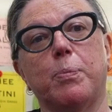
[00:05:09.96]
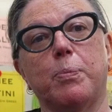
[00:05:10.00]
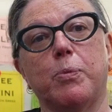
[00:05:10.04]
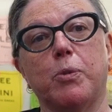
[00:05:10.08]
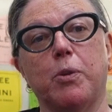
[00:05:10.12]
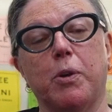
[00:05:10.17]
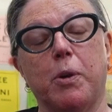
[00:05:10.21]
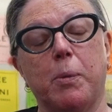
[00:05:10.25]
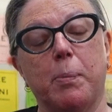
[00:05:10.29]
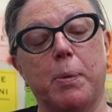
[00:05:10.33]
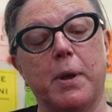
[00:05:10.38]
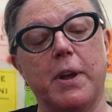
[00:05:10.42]

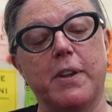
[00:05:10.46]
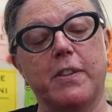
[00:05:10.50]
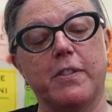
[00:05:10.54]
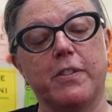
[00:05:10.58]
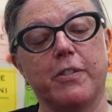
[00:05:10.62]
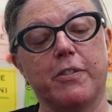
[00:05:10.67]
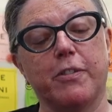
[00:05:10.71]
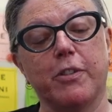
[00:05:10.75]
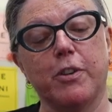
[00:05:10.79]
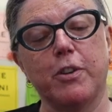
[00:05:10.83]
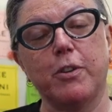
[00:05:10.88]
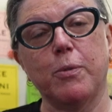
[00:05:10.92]
doing a piece
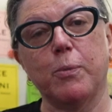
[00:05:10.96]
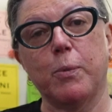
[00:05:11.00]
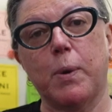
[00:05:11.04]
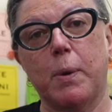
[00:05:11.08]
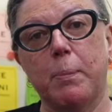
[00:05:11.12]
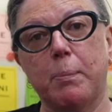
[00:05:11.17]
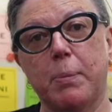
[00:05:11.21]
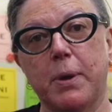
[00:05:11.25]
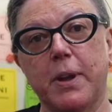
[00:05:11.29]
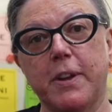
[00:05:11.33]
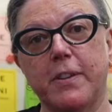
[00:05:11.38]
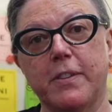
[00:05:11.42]
of fruit,
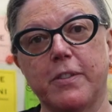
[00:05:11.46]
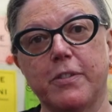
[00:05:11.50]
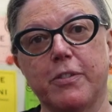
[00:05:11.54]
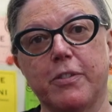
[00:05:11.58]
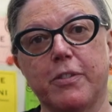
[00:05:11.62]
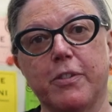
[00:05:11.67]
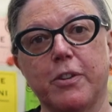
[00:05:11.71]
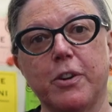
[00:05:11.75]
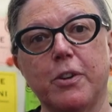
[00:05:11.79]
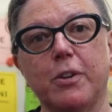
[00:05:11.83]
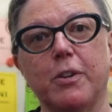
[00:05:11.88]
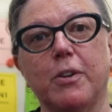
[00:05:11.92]
1 piece of
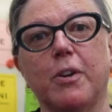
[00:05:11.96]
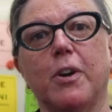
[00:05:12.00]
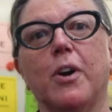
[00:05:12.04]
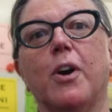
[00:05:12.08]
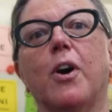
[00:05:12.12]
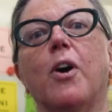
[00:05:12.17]
fruit,